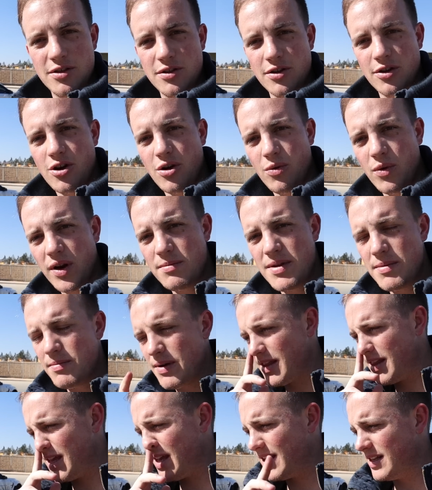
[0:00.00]
to the car. What I mean
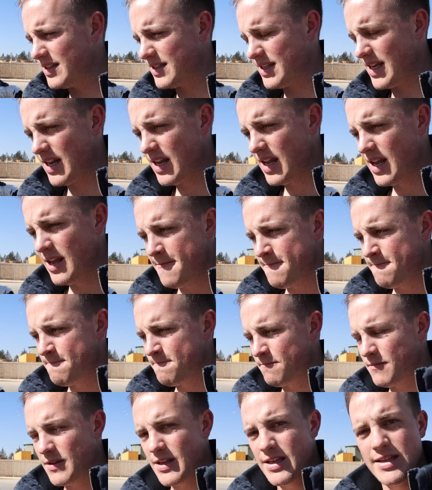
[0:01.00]
by that is that
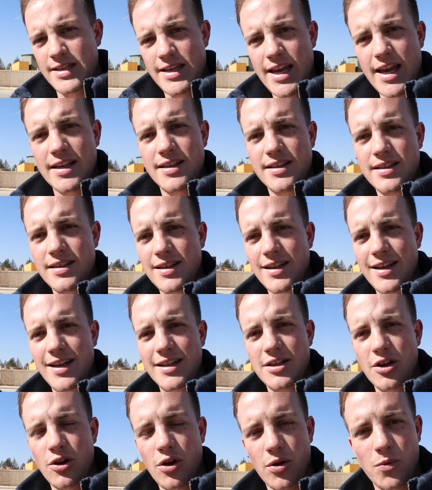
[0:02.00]
yes,
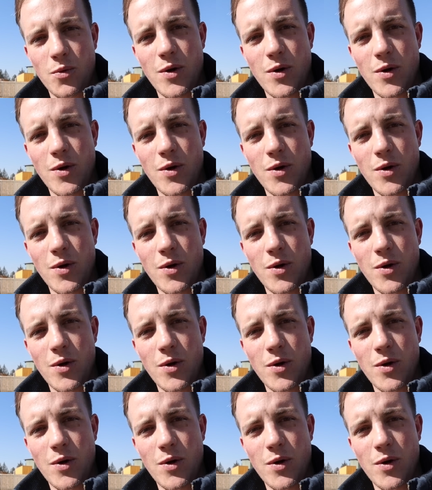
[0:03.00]
it's a lot